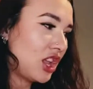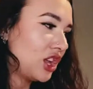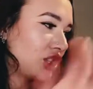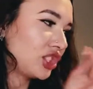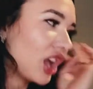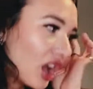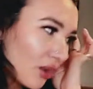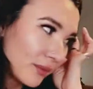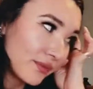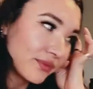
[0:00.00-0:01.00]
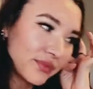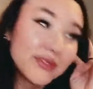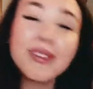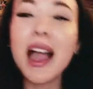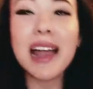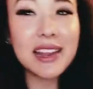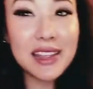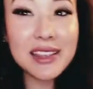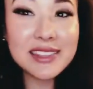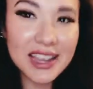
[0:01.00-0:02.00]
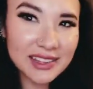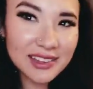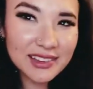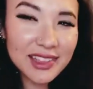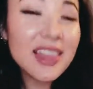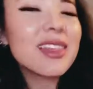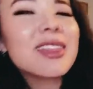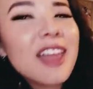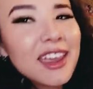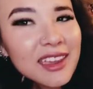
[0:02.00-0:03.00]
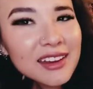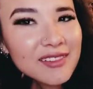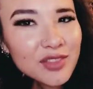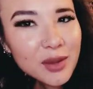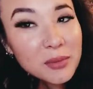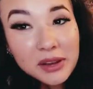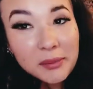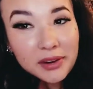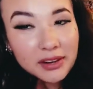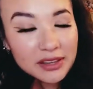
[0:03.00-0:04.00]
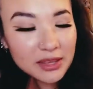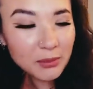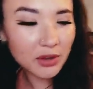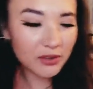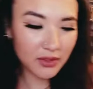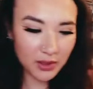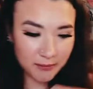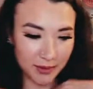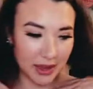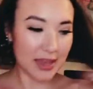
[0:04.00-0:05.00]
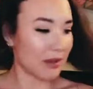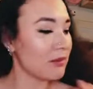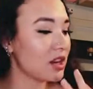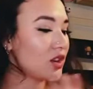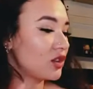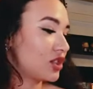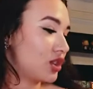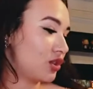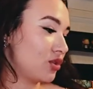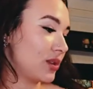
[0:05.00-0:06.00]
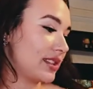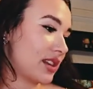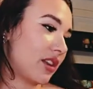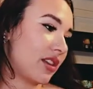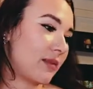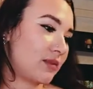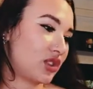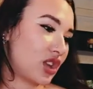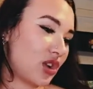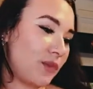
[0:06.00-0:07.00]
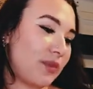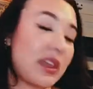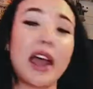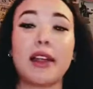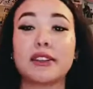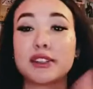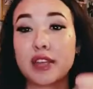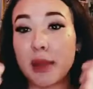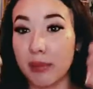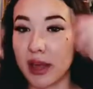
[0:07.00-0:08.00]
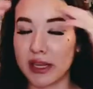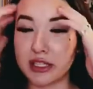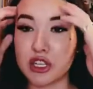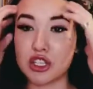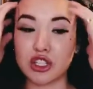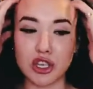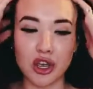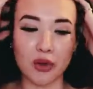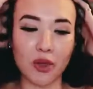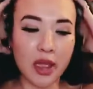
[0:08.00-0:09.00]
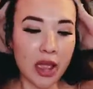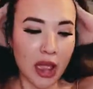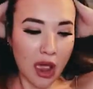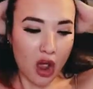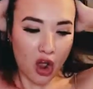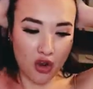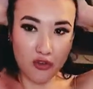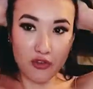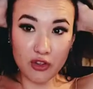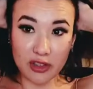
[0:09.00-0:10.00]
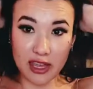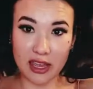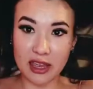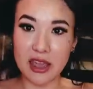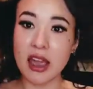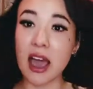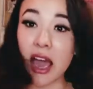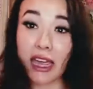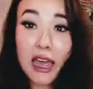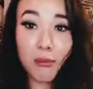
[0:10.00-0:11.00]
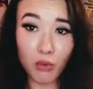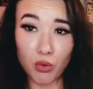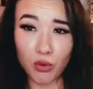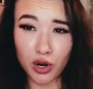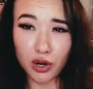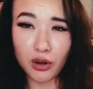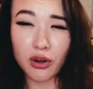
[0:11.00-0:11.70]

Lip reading: so I didn't technically like any of them, and I'm not going to keep all of them, but I am going to sell them, so that's a plus. So hopefully I got more